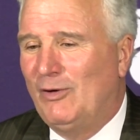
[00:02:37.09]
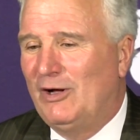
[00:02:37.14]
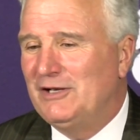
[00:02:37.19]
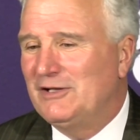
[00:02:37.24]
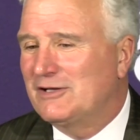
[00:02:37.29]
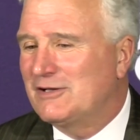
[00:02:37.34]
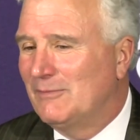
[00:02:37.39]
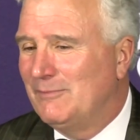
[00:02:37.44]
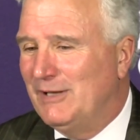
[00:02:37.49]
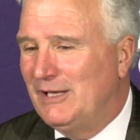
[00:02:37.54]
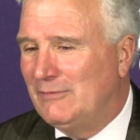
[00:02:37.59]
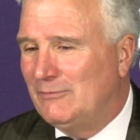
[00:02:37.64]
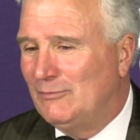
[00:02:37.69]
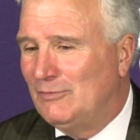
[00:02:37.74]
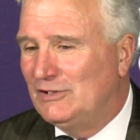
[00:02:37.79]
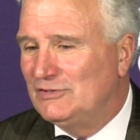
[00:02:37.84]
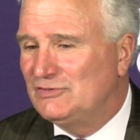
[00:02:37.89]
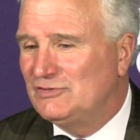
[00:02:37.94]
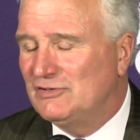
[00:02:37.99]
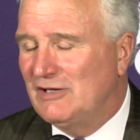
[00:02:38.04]
one to commit
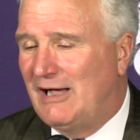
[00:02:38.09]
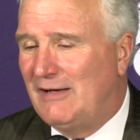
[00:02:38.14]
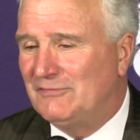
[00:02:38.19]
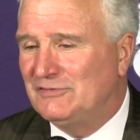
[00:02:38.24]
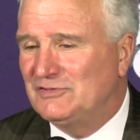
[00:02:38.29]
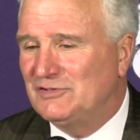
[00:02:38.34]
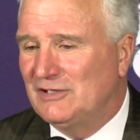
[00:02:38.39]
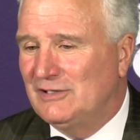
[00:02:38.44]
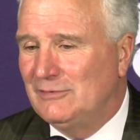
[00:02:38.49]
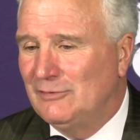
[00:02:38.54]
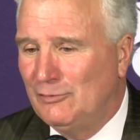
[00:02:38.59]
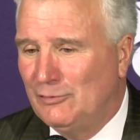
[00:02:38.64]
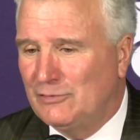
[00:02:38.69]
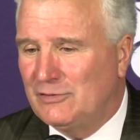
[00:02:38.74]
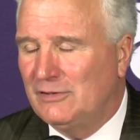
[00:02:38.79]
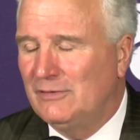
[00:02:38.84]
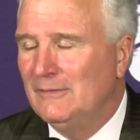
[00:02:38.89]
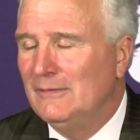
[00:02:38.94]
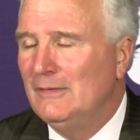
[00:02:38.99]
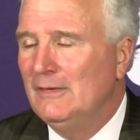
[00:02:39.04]
was obviously
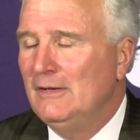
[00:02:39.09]
Luke.